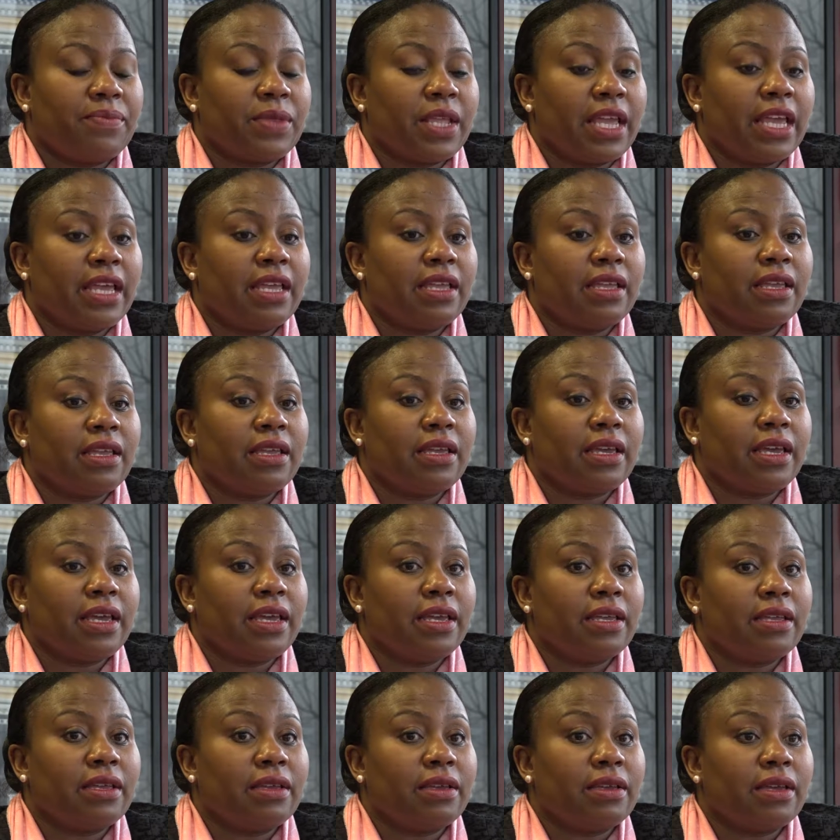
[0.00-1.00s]

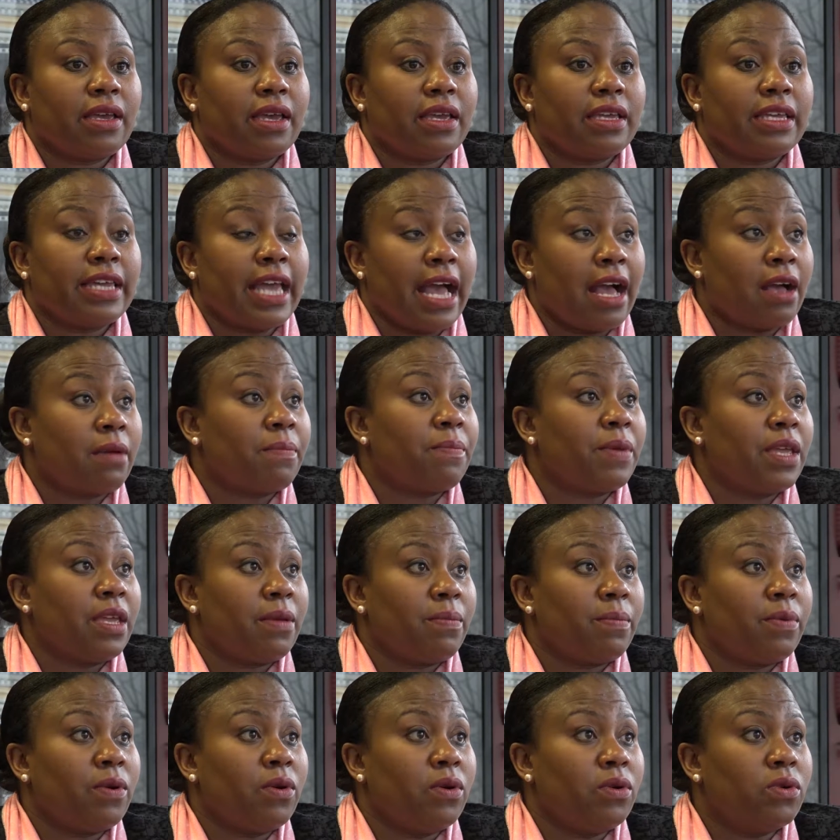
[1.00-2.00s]
in young
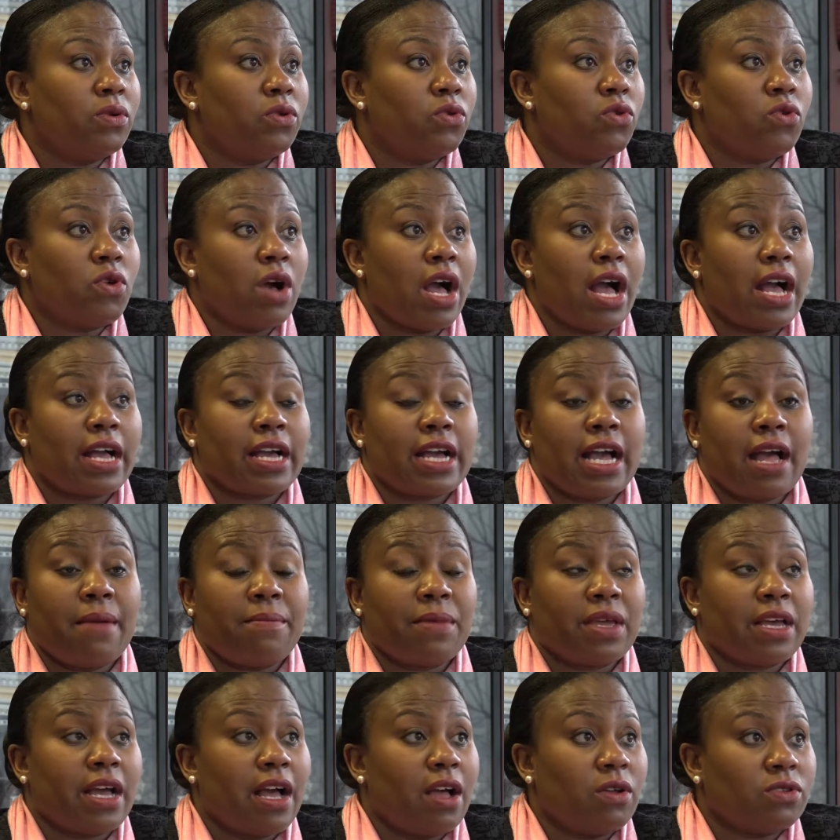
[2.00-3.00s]
people who are
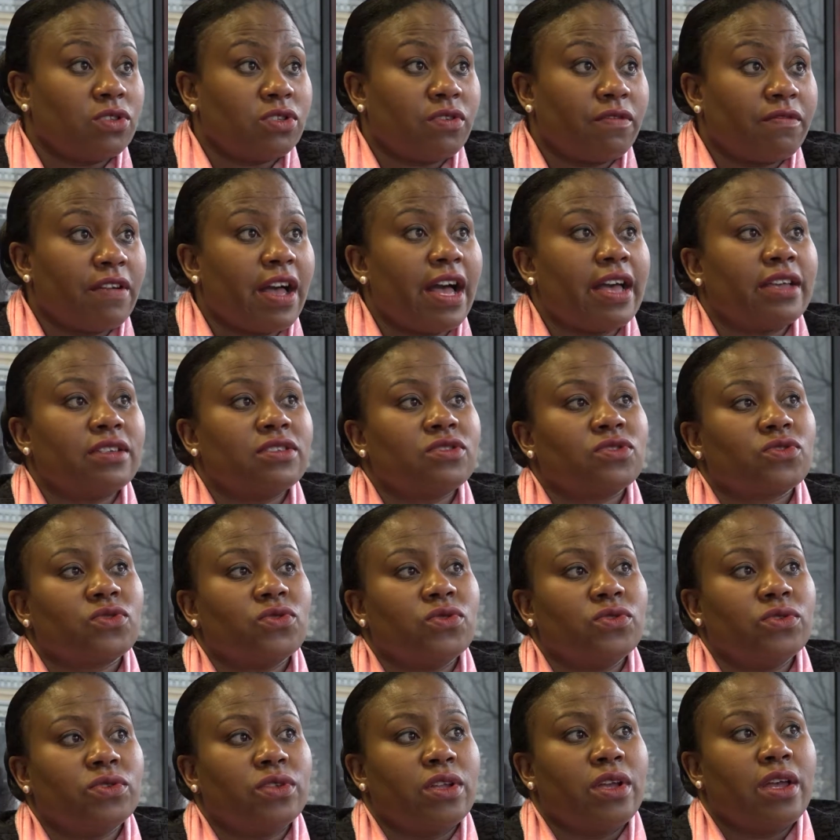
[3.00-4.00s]
coming out of high
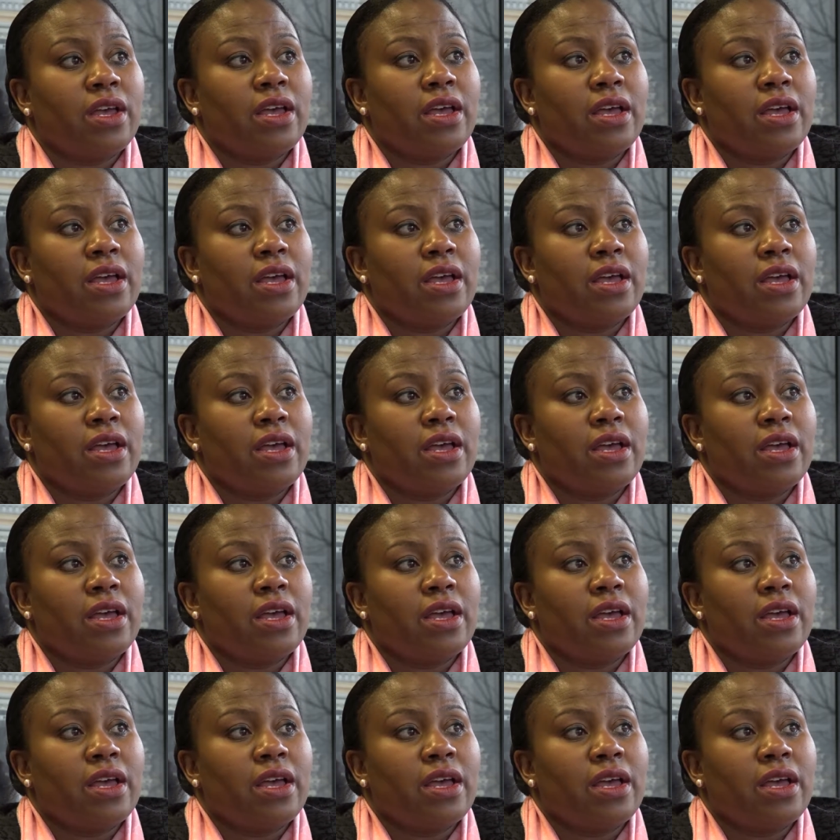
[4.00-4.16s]
school.